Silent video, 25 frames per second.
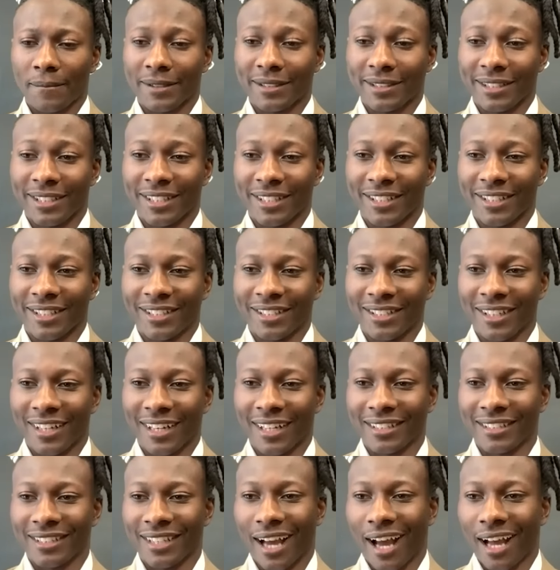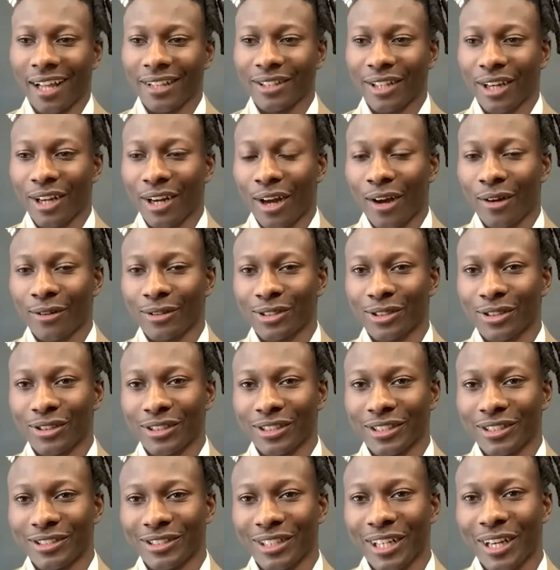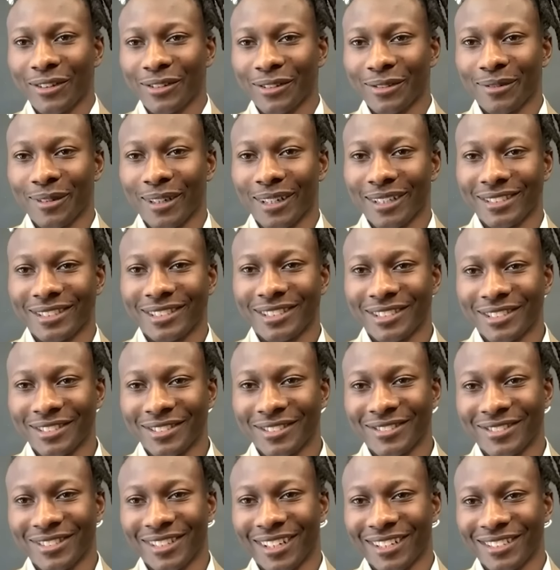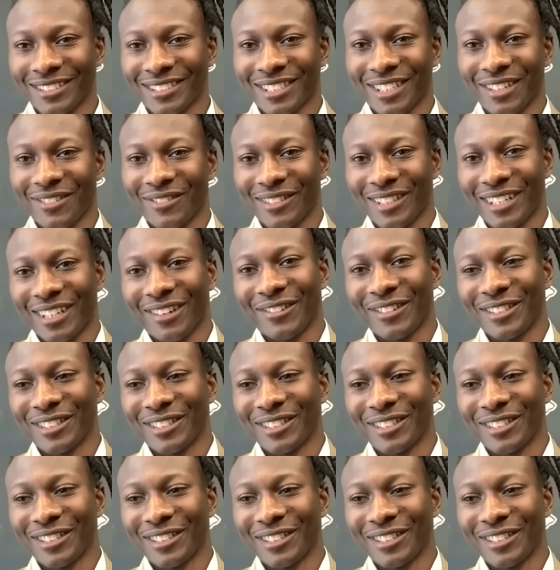Yeah, I I thought I was gonna get drafted by the Chiefs when I was coming out.